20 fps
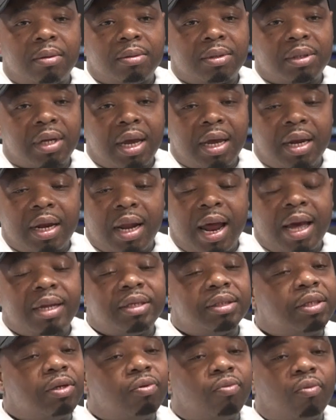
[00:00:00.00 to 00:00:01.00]
what I'm saying, that I
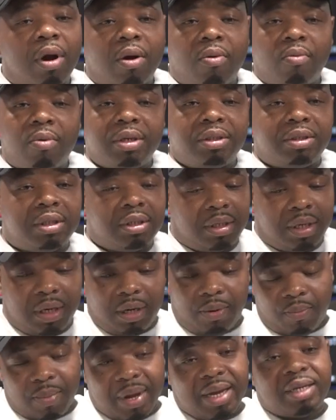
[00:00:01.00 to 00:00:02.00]
just run with just in
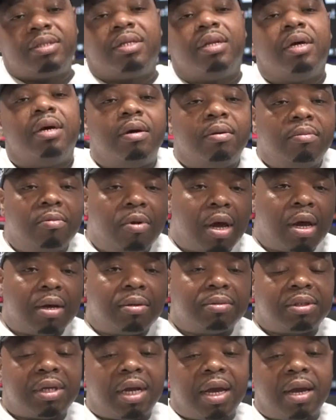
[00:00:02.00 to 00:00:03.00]
the mix of, you know what
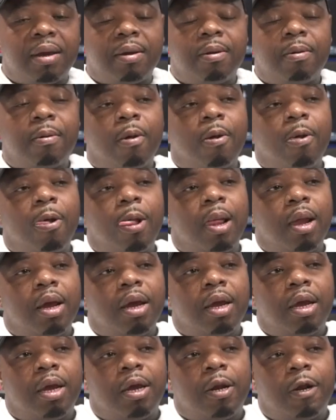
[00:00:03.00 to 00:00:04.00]
I'm saying?
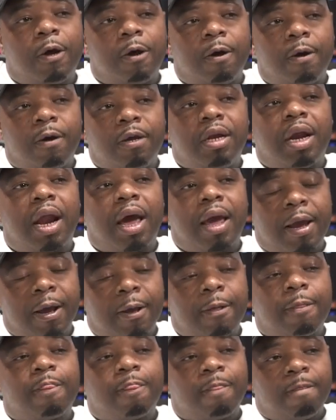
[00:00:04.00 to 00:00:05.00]
And uh, he like,
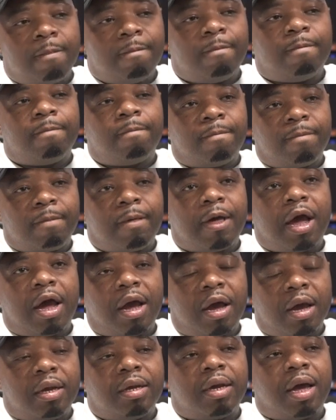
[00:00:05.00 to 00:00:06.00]
all
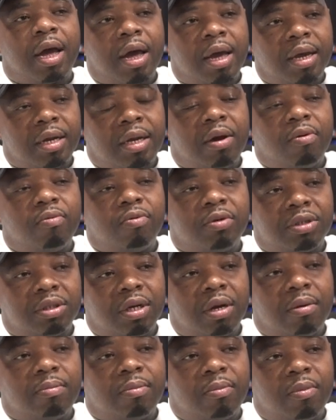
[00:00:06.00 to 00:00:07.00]
right, all right, that was
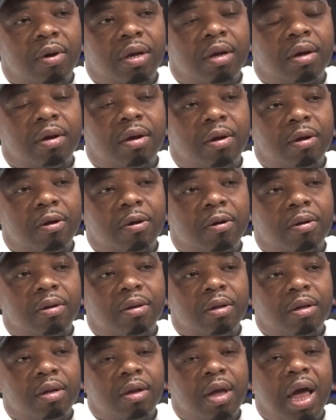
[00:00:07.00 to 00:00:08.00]
up. Well,
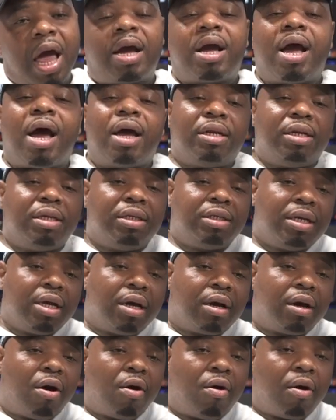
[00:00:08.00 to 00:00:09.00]
uh, I got this
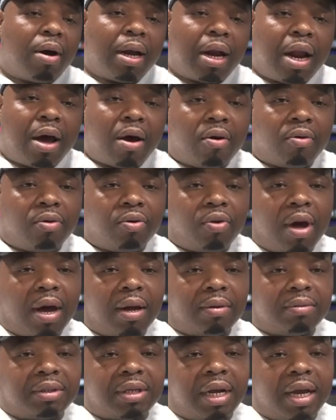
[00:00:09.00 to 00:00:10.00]
here going on, you know
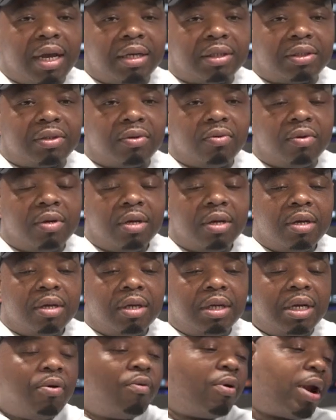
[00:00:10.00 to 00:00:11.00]
what I'm saying? So
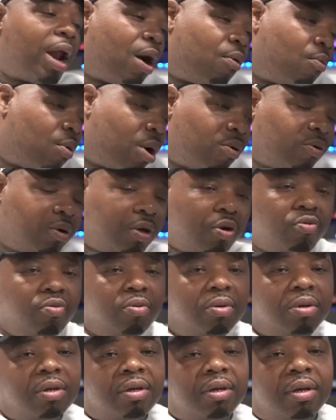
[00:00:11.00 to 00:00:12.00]
did what I want to do.
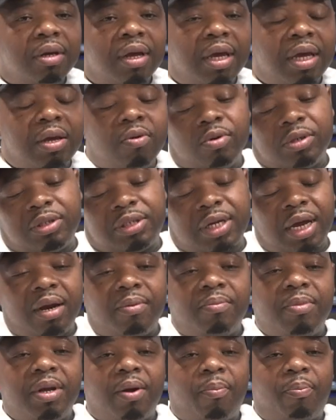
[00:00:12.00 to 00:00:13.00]
He was
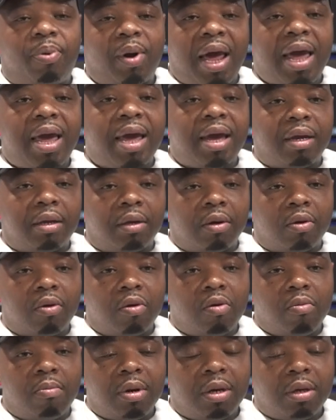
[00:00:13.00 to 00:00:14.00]
telling me the plan, you
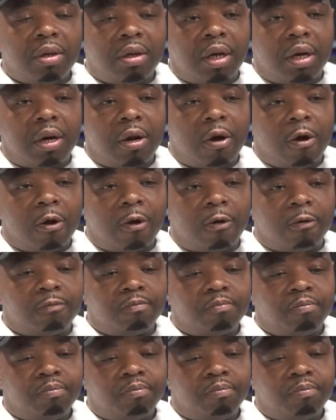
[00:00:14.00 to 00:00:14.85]
heard me? And uh,